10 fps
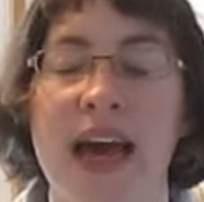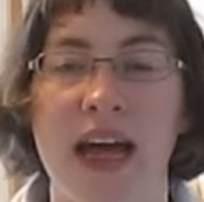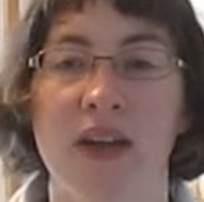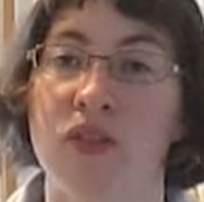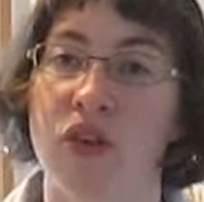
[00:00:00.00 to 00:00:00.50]

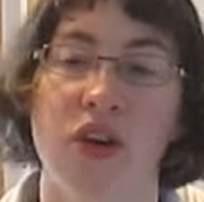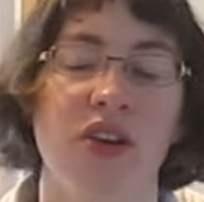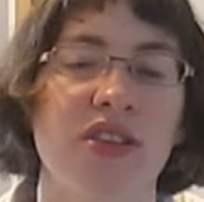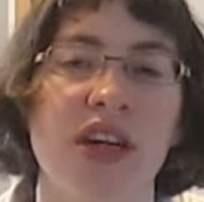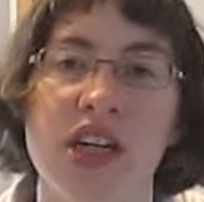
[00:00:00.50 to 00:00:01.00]
and of
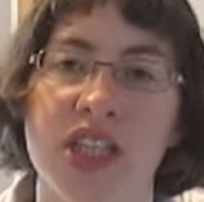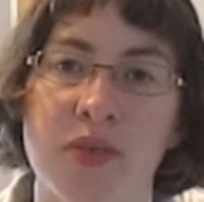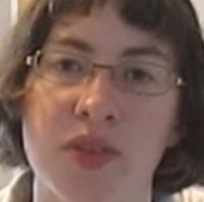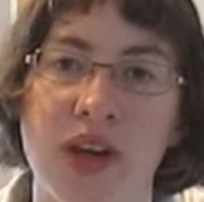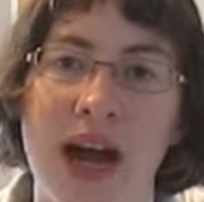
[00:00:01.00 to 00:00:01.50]
course
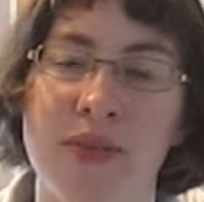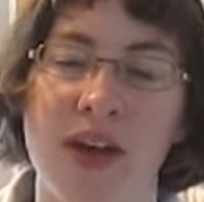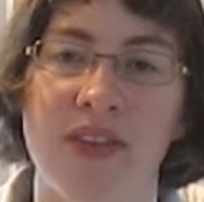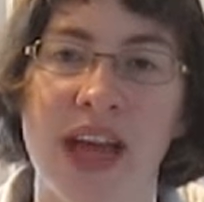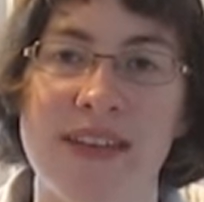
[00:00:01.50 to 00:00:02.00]
subscribe,
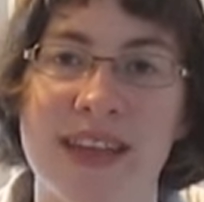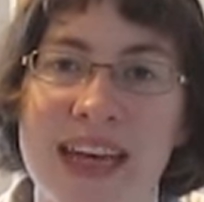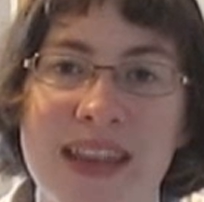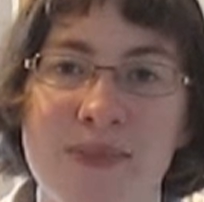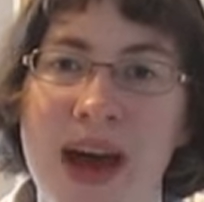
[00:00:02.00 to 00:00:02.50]
don't forget to
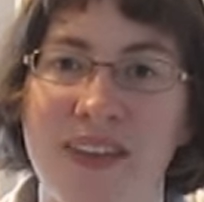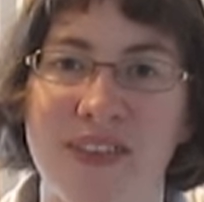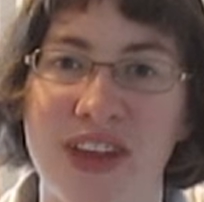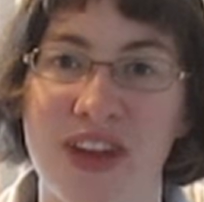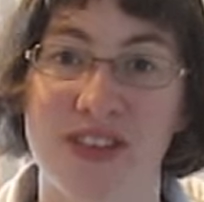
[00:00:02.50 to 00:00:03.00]
hit the bell
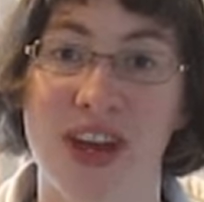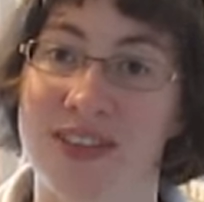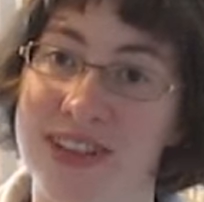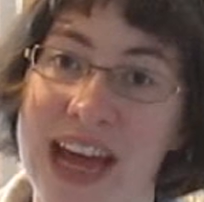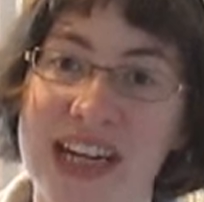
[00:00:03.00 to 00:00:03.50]
for those
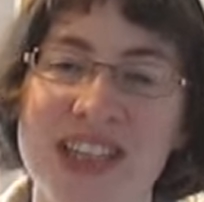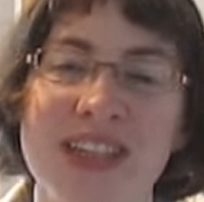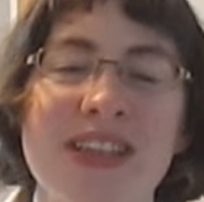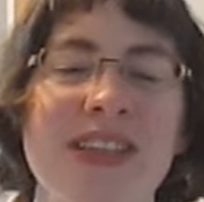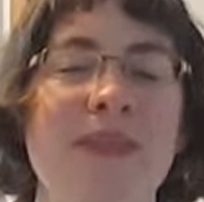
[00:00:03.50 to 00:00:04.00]

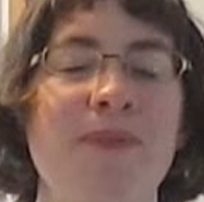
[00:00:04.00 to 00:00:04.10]
notifications.